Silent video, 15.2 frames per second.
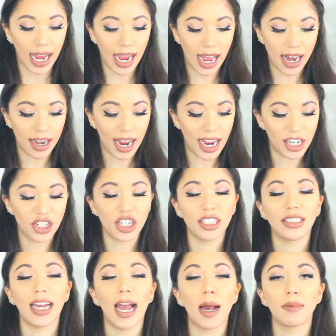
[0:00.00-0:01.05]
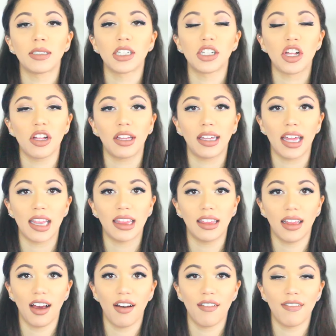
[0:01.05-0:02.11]
and I just absolutely
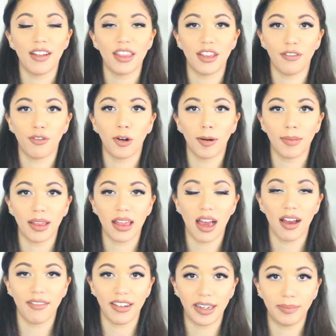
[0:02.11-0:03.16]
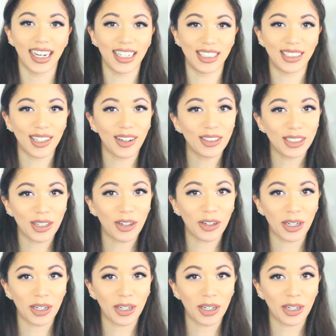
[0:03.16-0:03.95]
love the formula of it. It is so, so